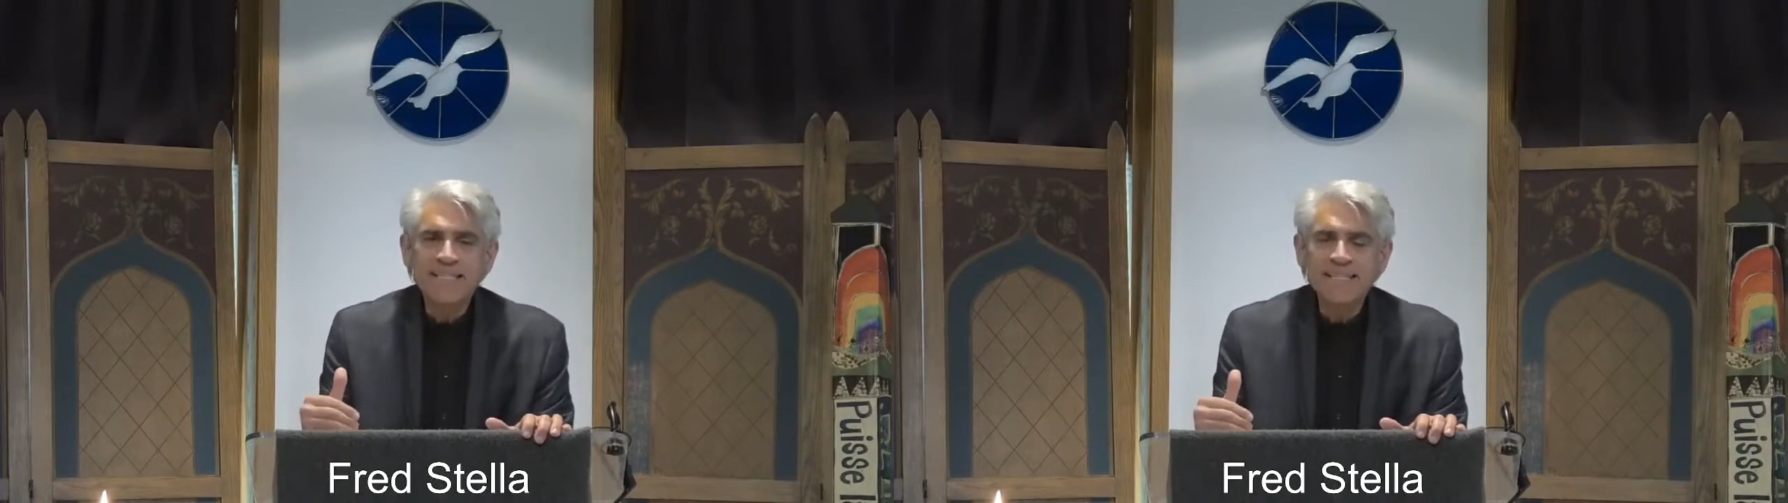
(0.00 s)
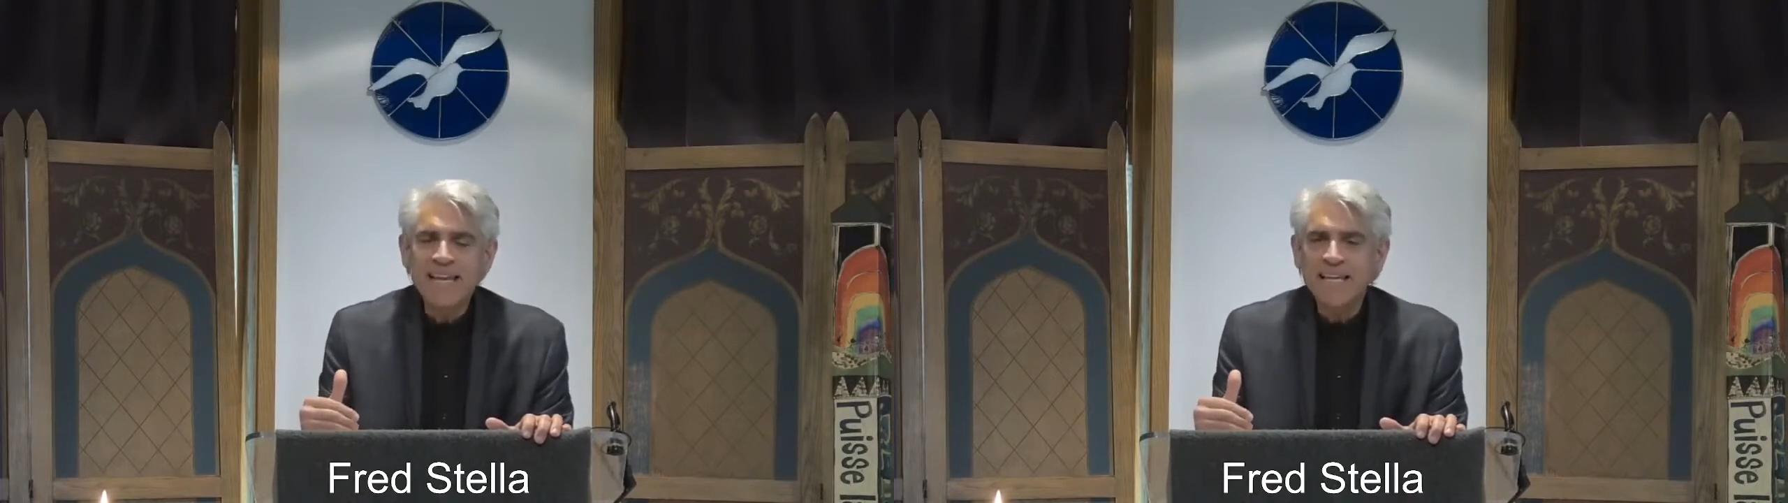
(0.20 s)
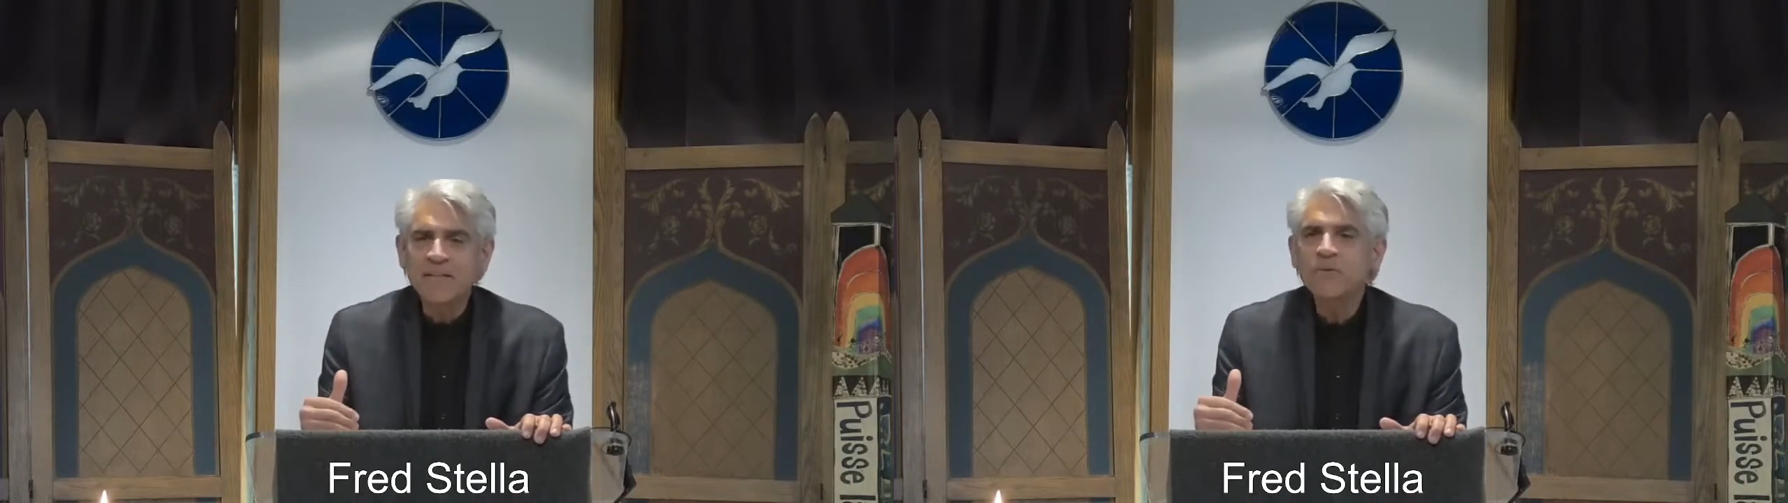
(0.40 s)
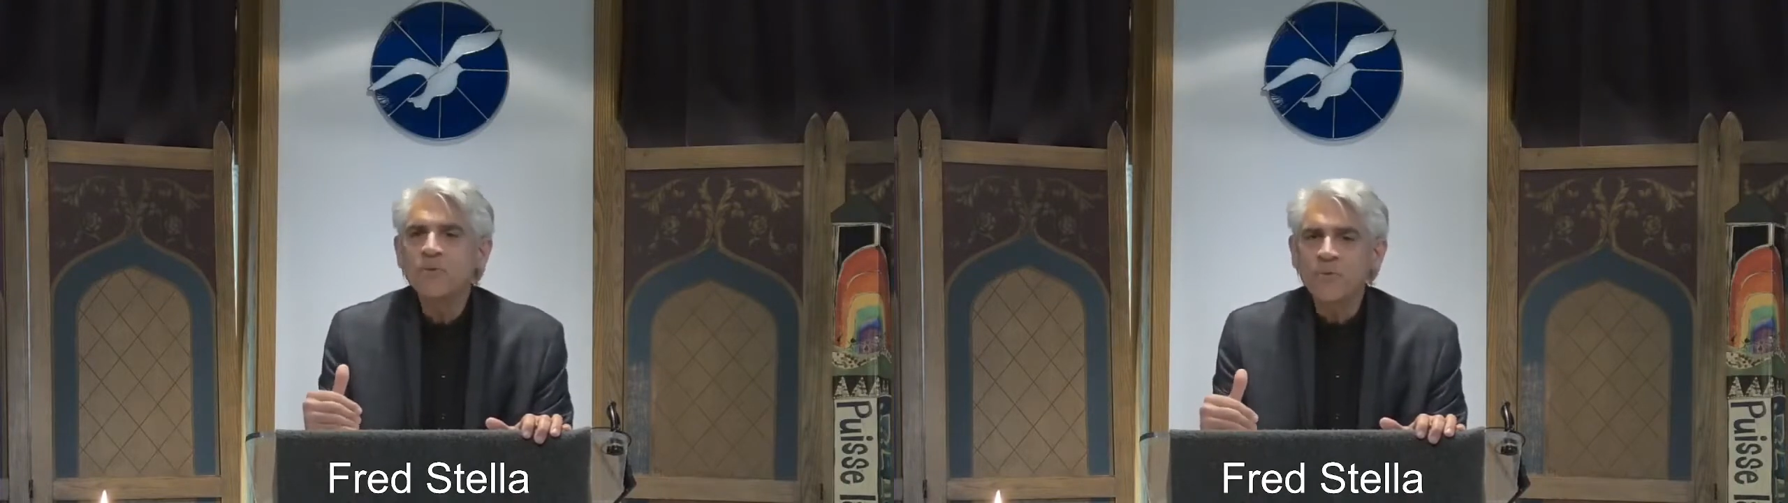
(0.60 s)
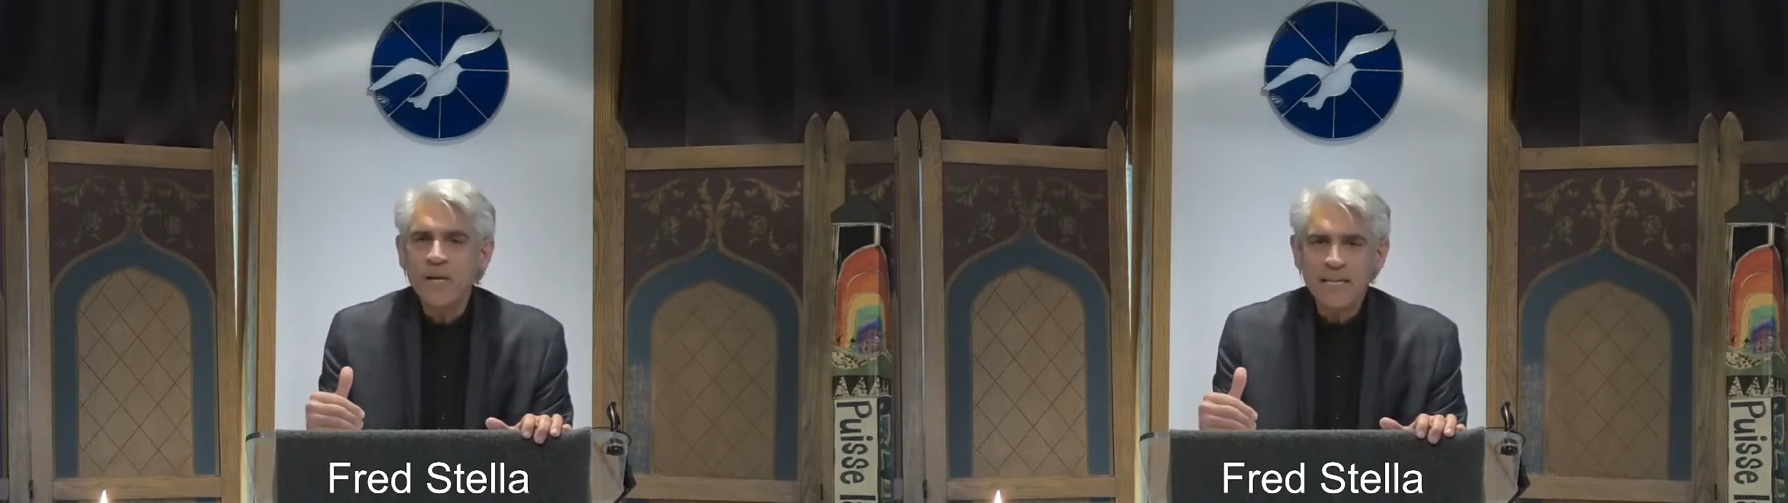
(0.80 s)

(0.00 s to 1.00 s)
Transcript: my saint,